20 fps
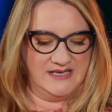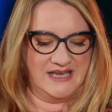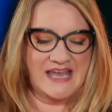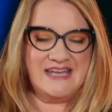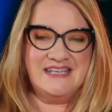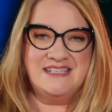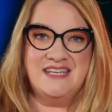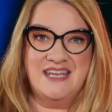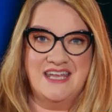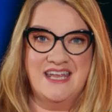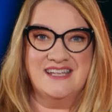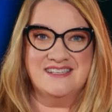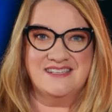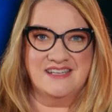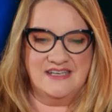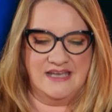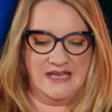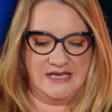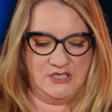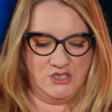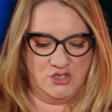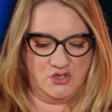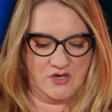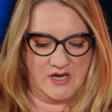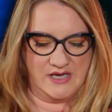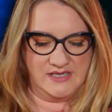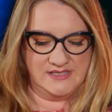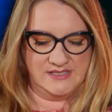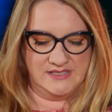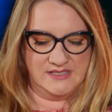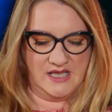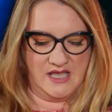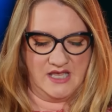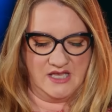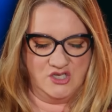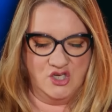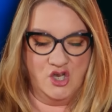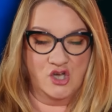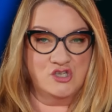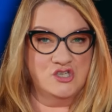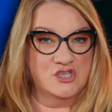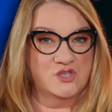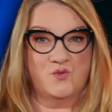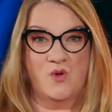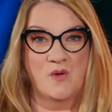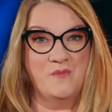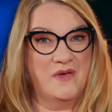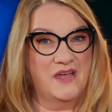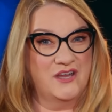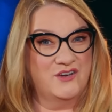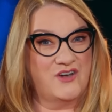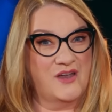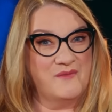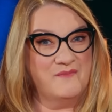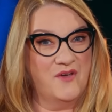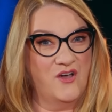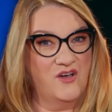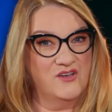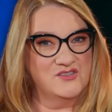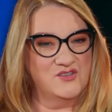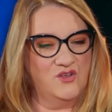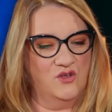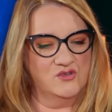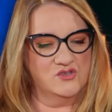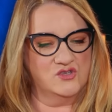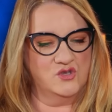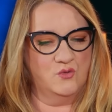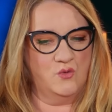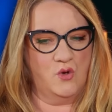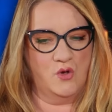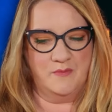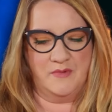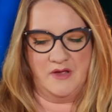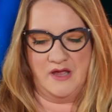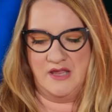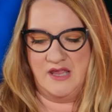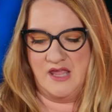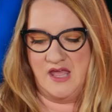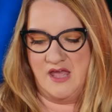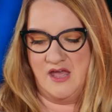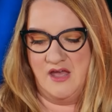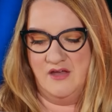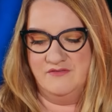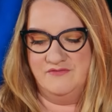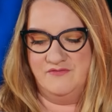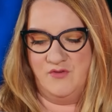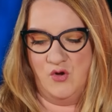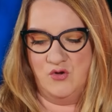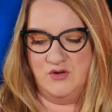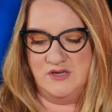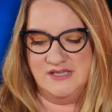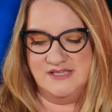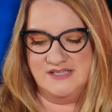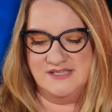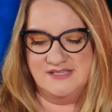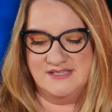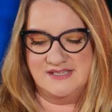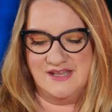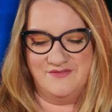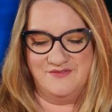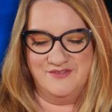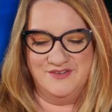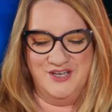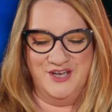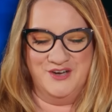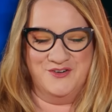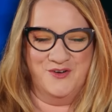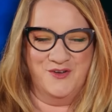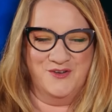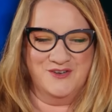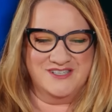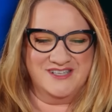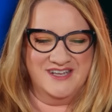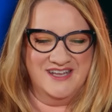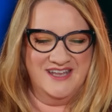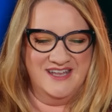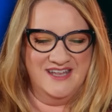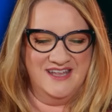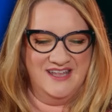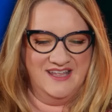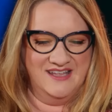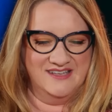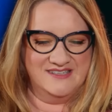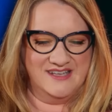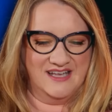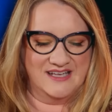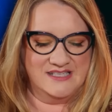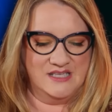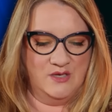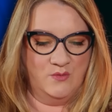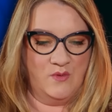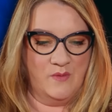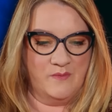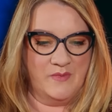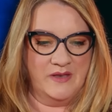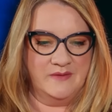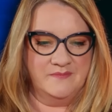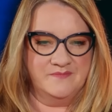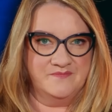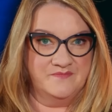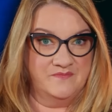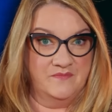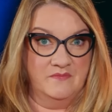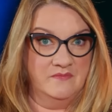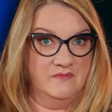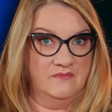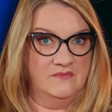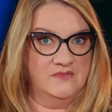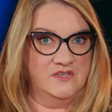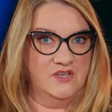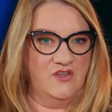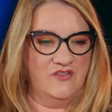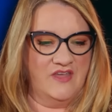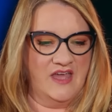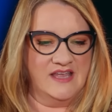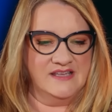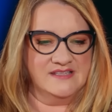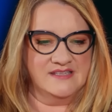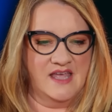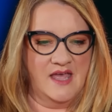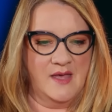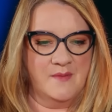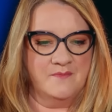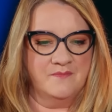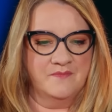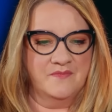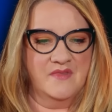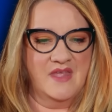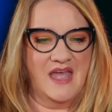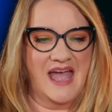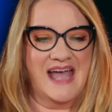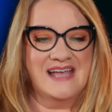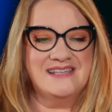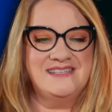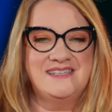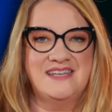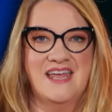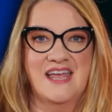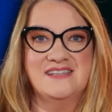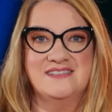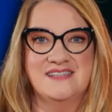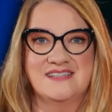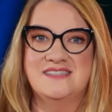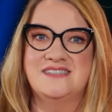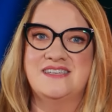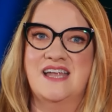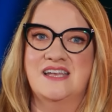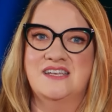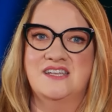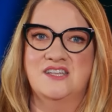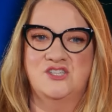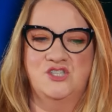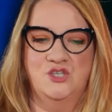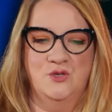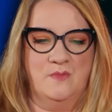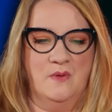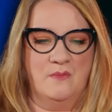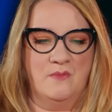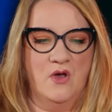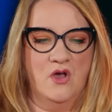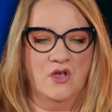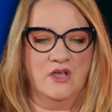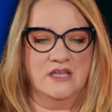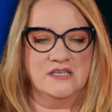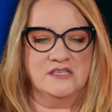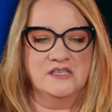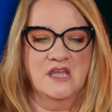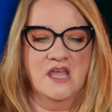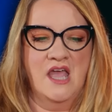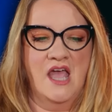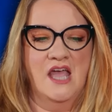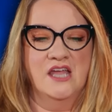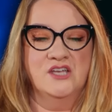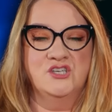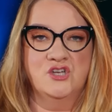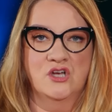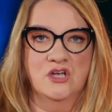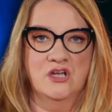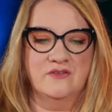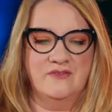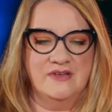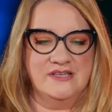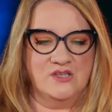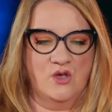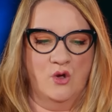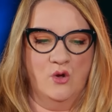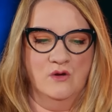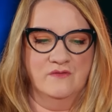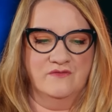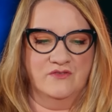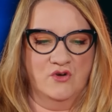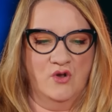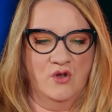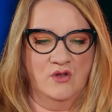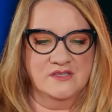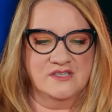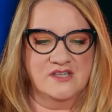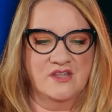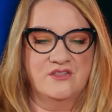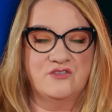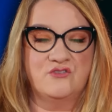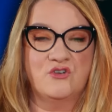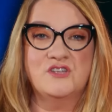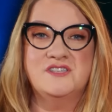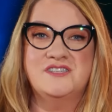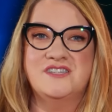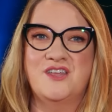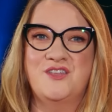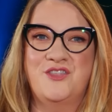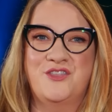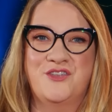nightie is a nightdress, uh, not just worn by grandmas, also worn by 47-year-old sexy women. Do you know who that is? Um, Asda is a standard supermarket. Uh, dungarees are overalls. Thrust,